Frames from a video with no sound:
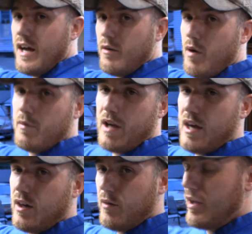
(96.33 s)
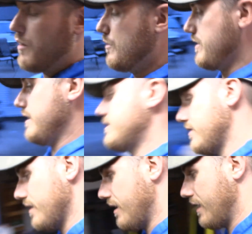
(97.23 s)
what we got going on with
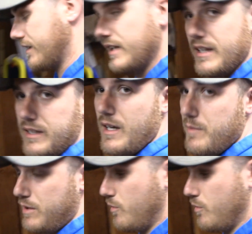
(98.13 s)
it in the coming